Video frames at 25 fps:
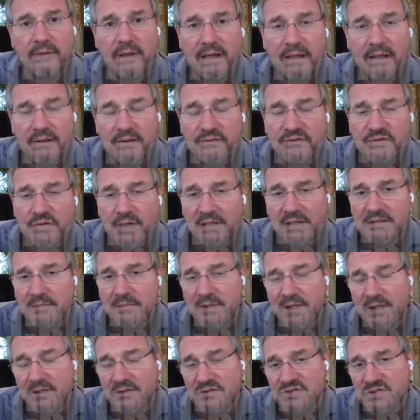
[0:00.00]
And you've talked about
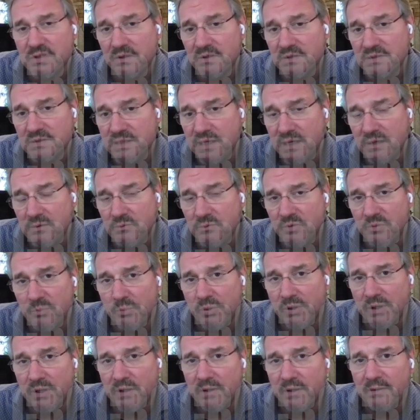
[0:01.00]
how you start a day with
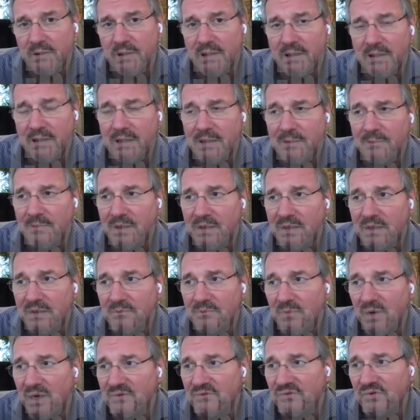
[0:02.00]
prayer um, and
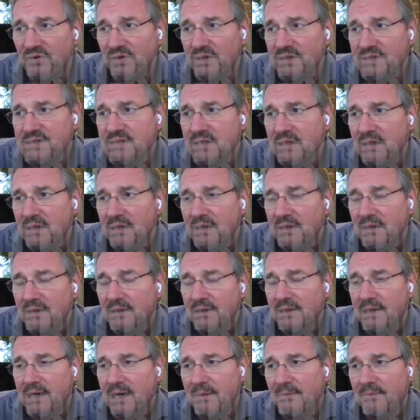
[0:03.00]
mindfulness.
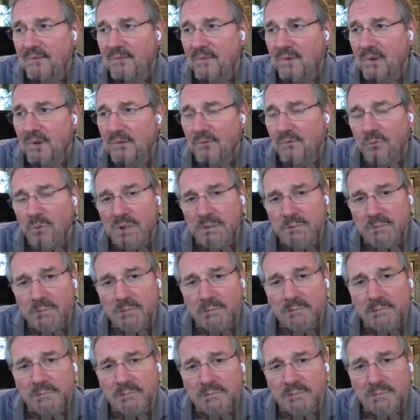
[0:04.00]
Um, what
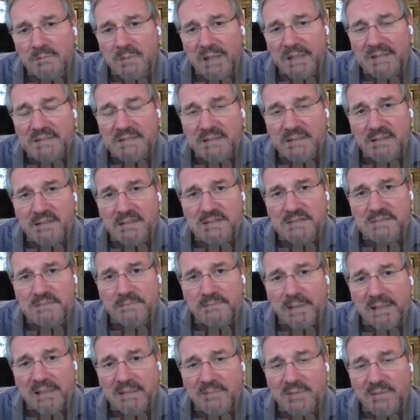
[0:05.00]
ideas,
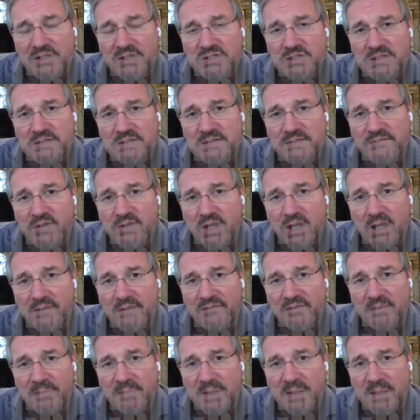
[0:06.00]
recommendations have you got
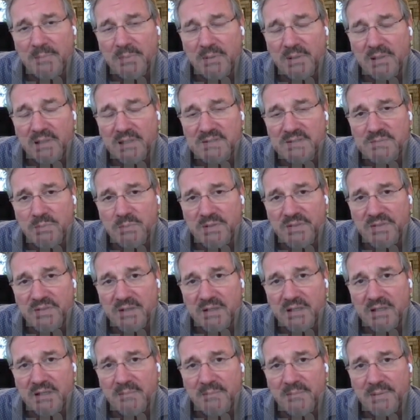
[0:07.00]
for people as we
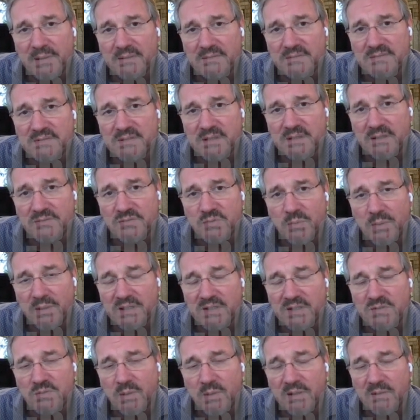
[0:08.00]
think about uh,
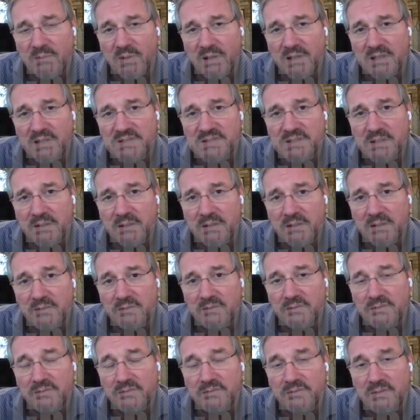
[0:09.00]
2021 and starting a
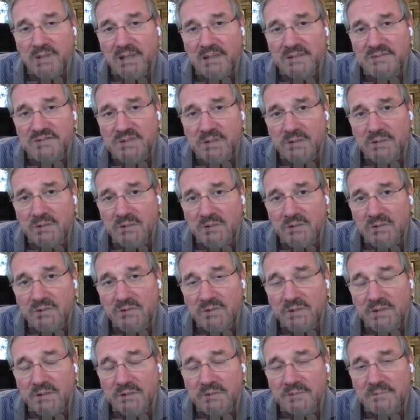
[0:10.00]
new uh, starting a new
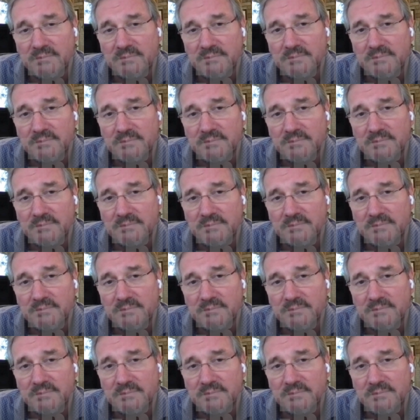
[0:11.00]
year?